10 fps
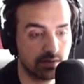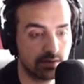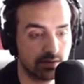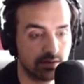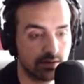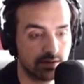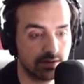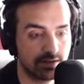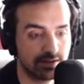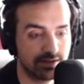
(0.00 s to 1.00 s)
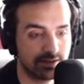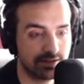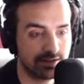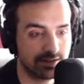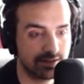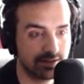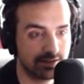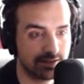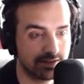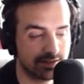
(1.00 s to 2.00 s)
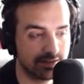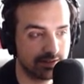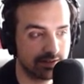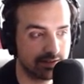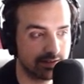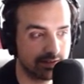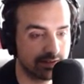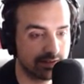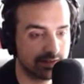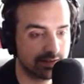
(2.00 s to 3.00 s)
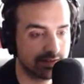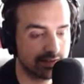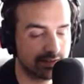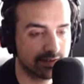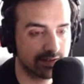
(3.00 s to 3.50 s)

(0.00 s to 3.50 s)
[no speech]